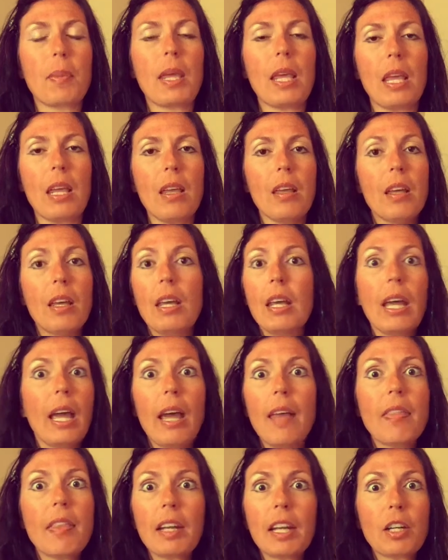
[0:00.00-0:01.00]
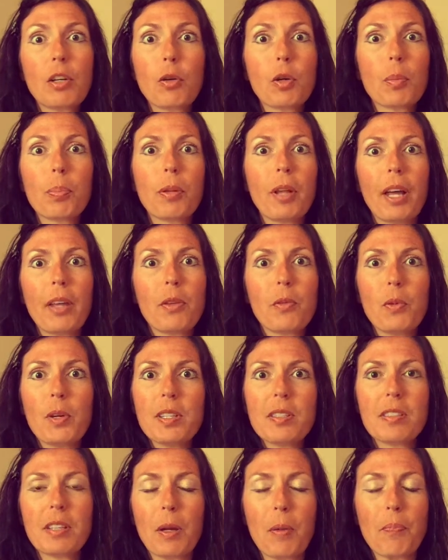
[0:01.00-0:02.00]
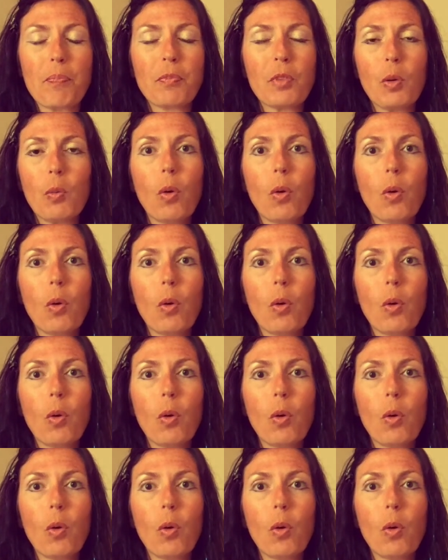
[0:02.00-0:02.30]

me. And then I don't apply the wisdom.